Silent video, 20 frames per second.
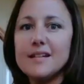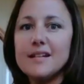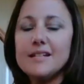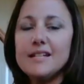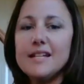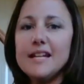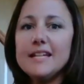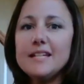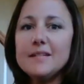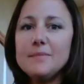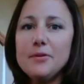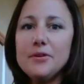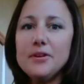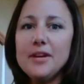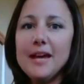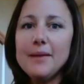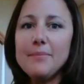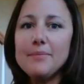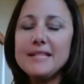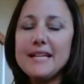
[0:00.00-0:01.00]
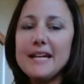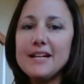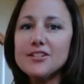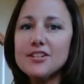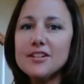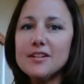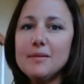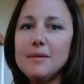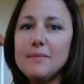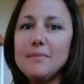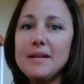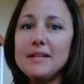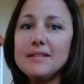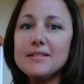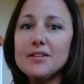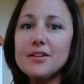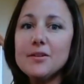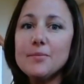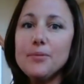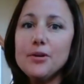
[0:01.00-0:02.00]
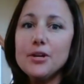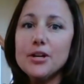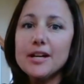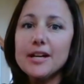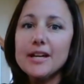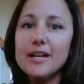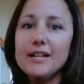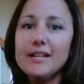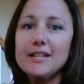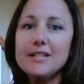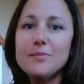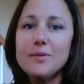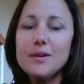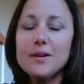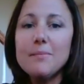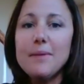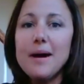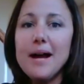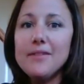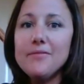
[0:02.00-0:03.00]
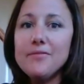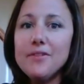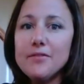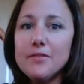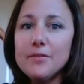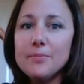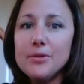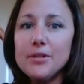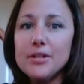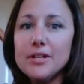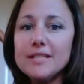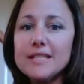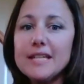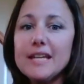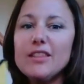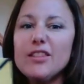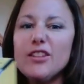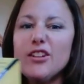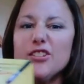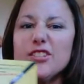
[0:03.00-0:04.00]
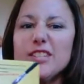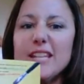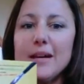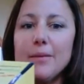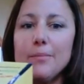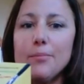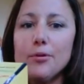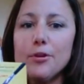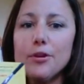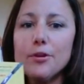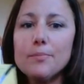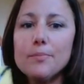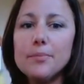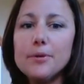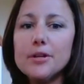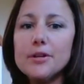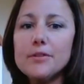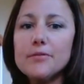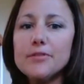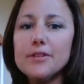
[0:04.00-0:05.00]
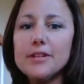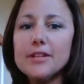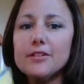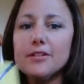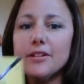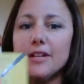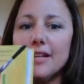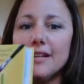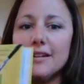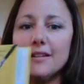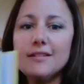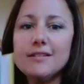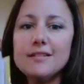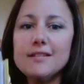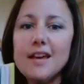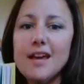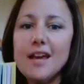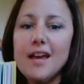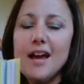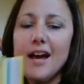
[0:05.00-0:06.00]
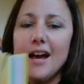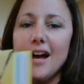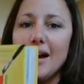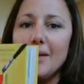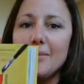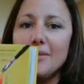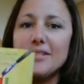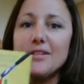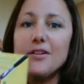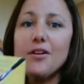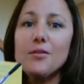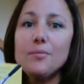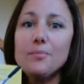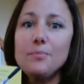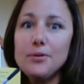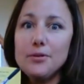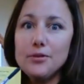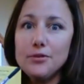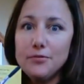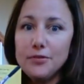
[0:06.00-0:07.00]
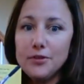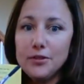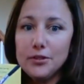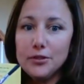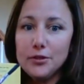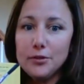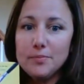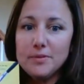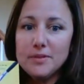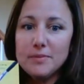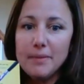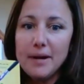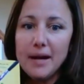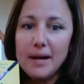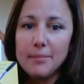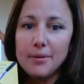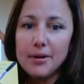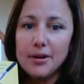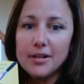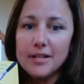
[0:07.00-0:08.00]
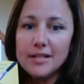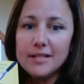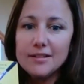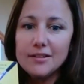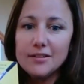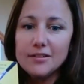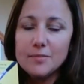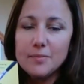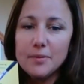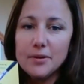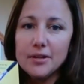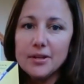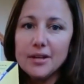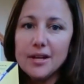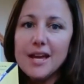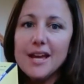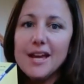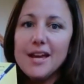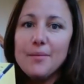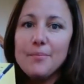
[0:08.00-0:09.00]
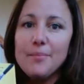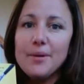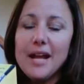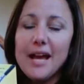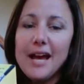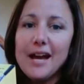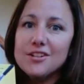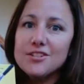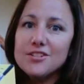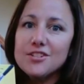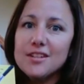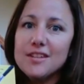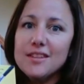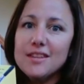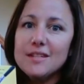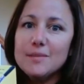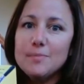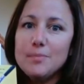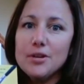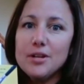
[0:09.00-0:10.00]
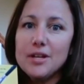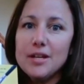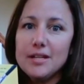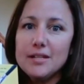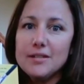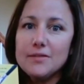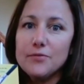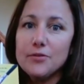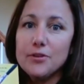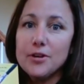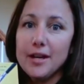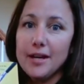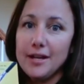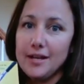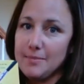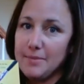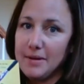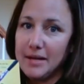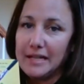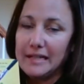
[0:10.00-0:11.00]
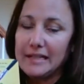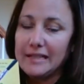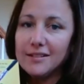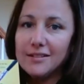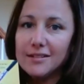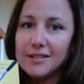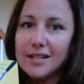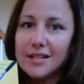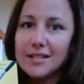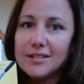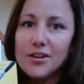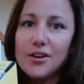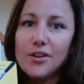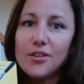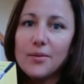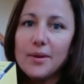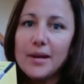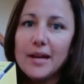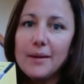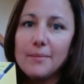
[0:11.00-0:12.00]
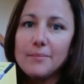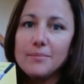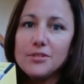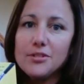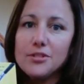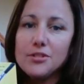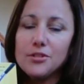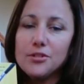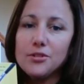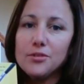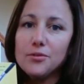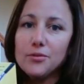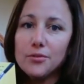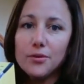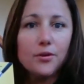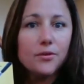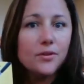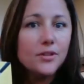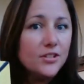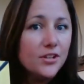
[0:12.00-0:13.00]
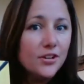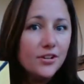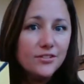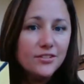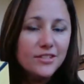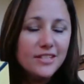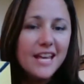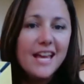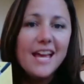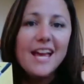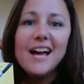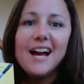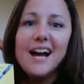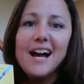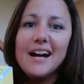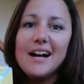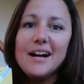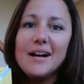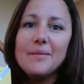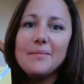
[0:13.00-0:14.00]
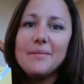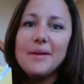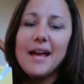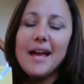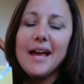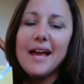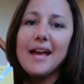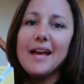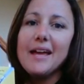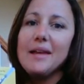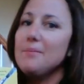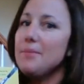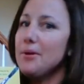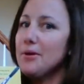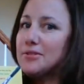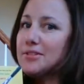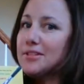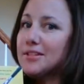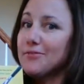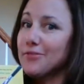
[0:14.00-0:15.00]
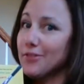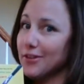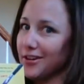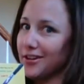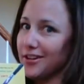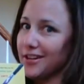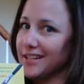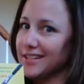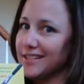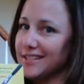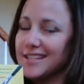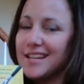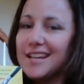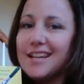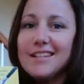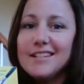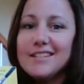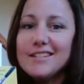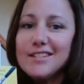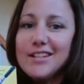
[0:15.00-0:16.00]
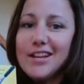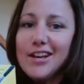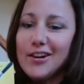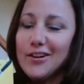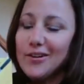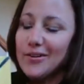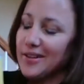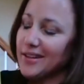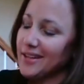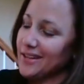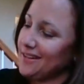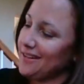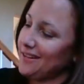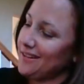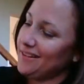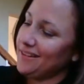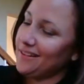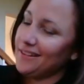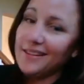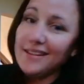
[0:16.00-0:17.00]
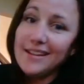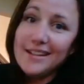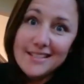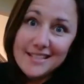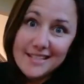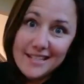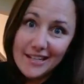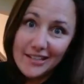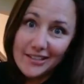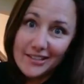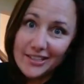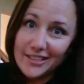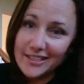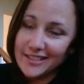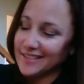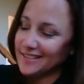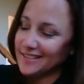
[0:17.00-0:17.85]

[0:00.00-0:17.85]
Today's boot camp is actually going to be based on a book. It is one of my favorite books. It looks like a board book for little kids. It's called Beautiful Oops by Barney Saltzberg. But actually, this book is for anybody, little kids all the way up to grown adults, and mostly for artists. So let's take a look.